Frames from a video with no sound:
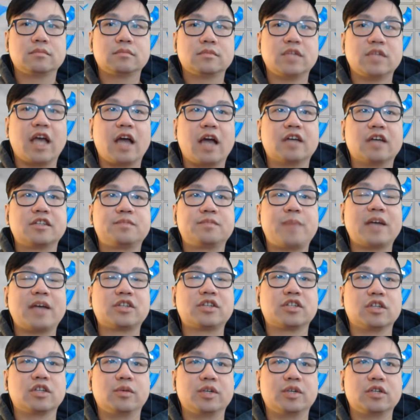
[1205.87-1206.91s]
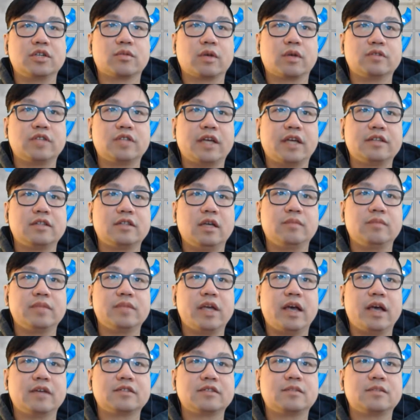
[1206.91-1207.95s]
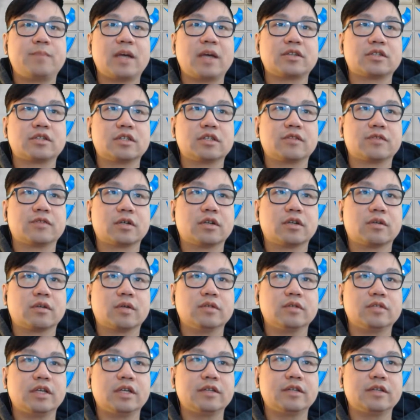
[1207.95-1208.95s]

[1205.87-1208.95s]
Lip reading: Yeah, especially when you rotate them. Yeah, especially if you're going to rotate